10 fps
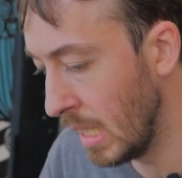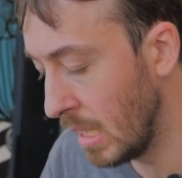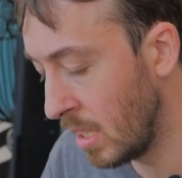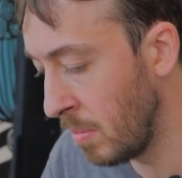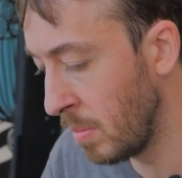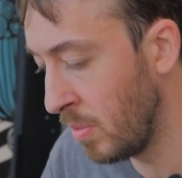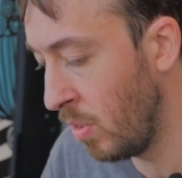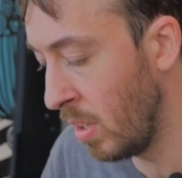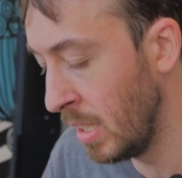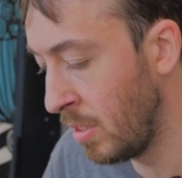sometimes
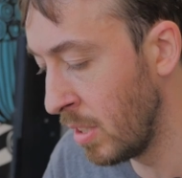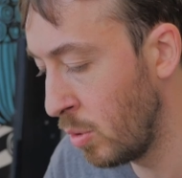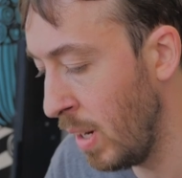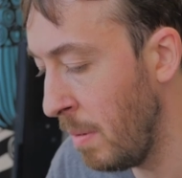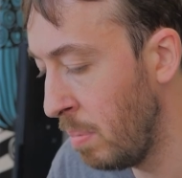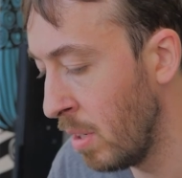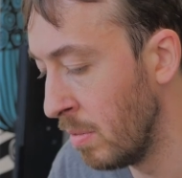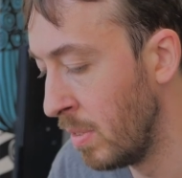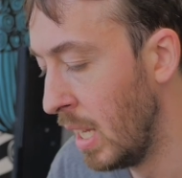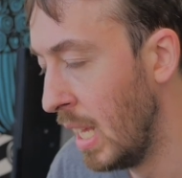fall into the trap
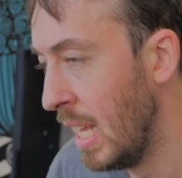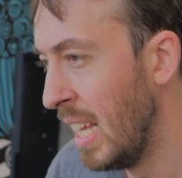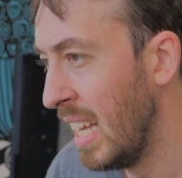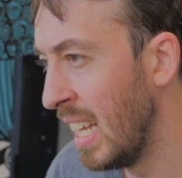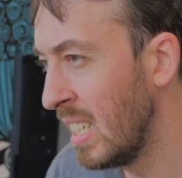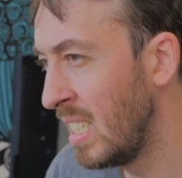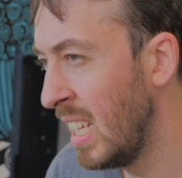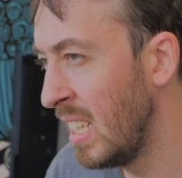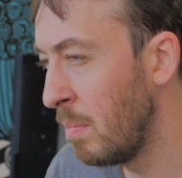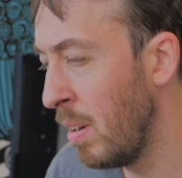of is
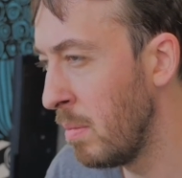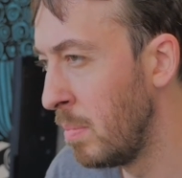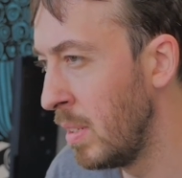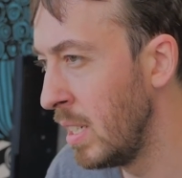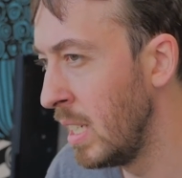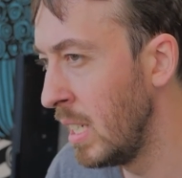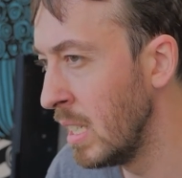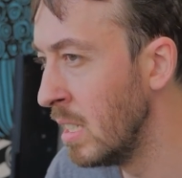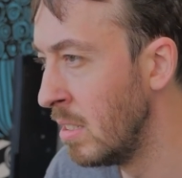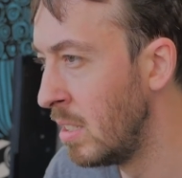thinking that probability
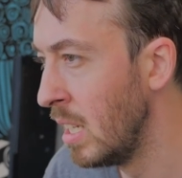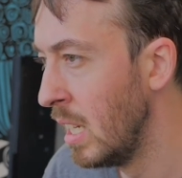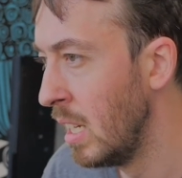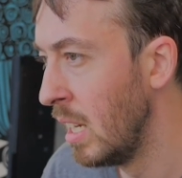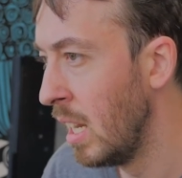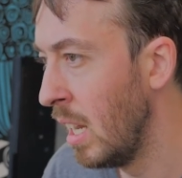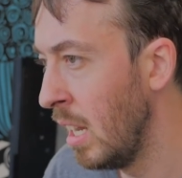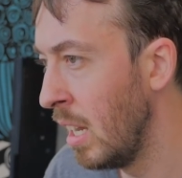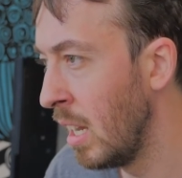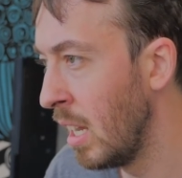is
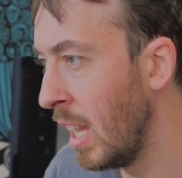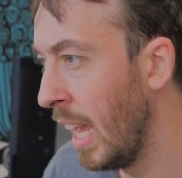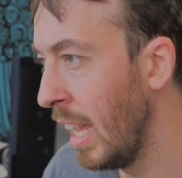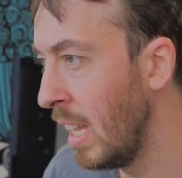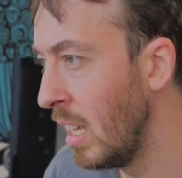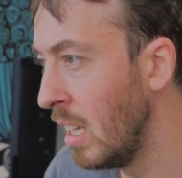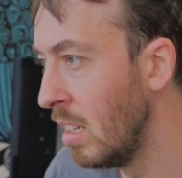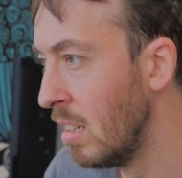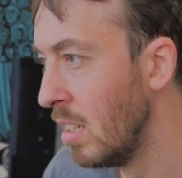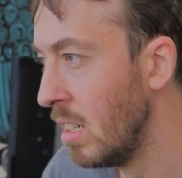a
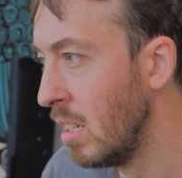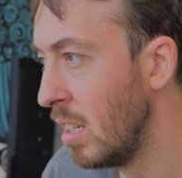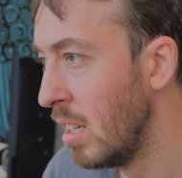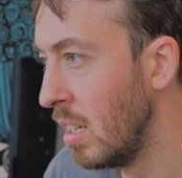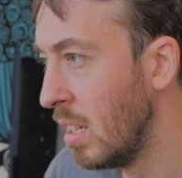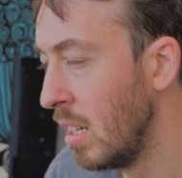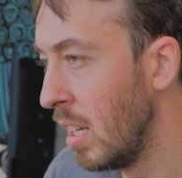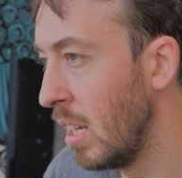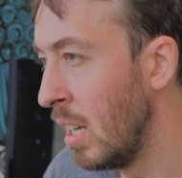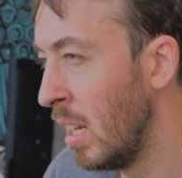
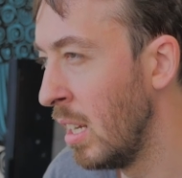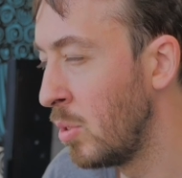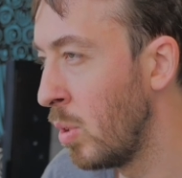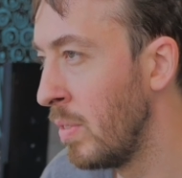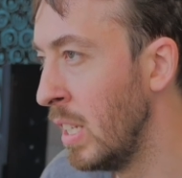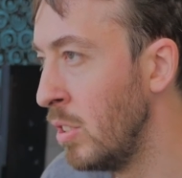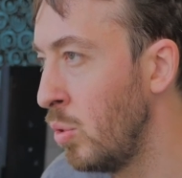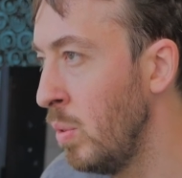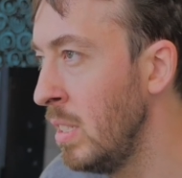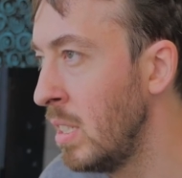sort of an
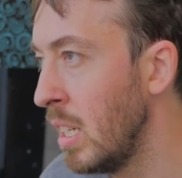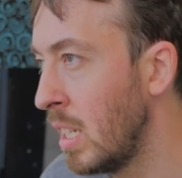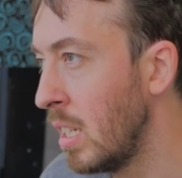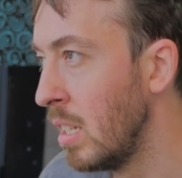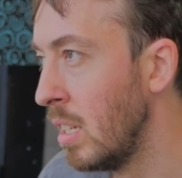intrinsic